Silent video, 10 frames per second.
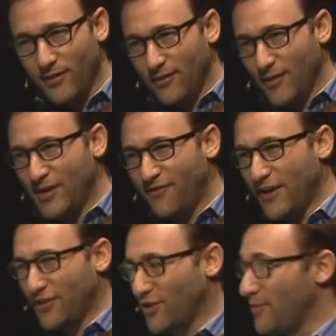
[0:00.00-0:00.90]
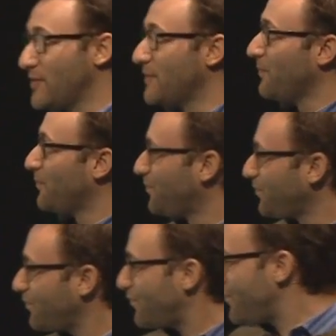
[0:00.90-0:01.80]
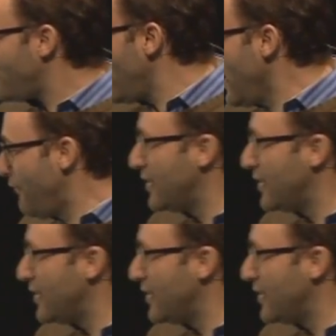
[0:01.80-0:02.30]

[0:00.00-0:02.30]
me define the terms. Every